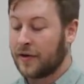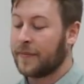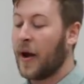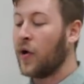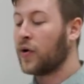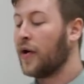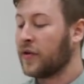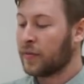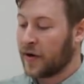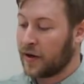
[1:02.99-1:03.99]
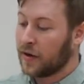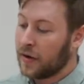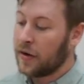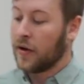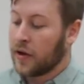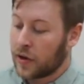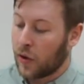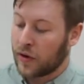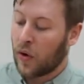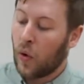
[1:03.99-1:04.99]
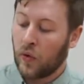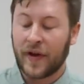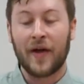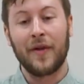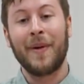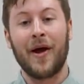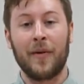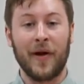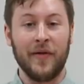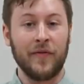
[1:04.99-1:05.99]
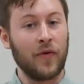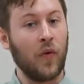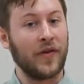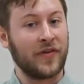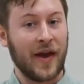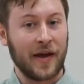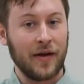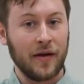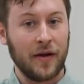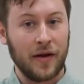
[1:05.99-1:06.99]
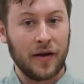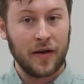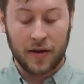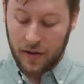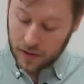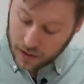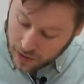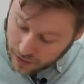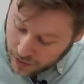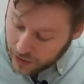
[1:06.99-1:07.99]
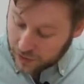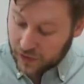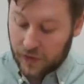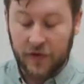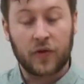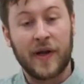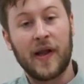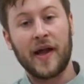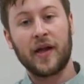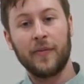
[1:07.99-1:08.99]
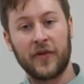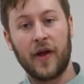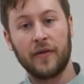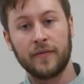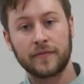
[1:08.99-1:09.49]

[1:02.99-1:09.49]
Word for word: To power on the printer, you're going to hold down the power button for one second until the screen light comes on.